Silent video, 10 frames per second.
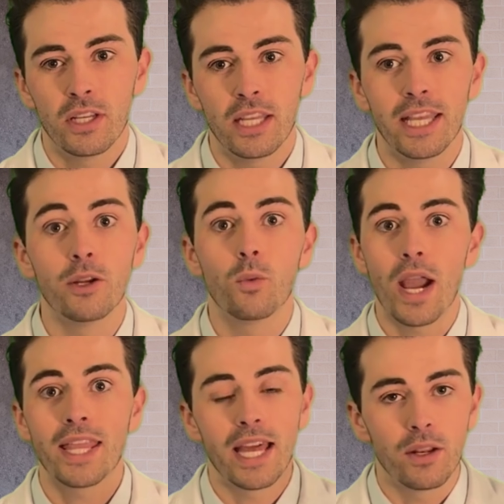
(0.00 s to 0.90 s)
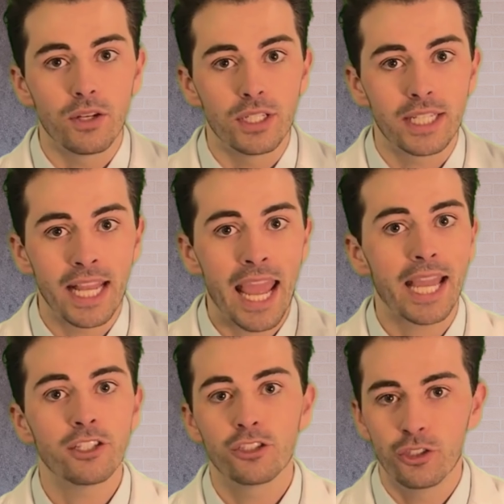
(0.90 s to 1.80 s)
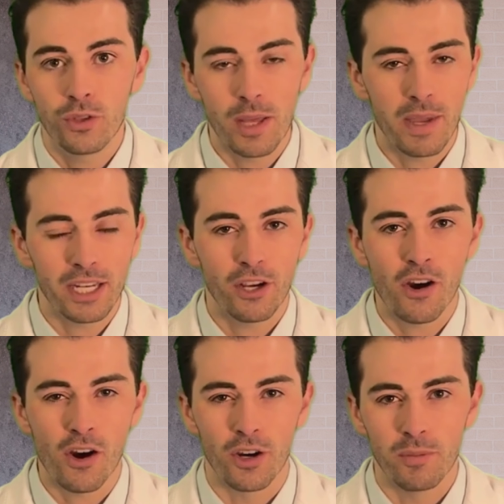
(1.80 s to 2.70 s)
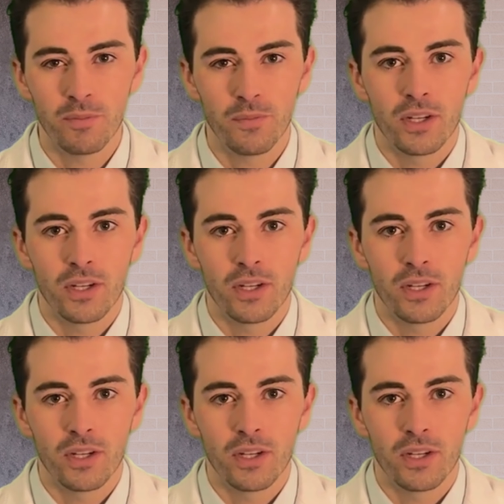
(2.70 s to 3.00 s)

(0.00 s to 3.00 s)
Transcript: in a way that can't do them any harm,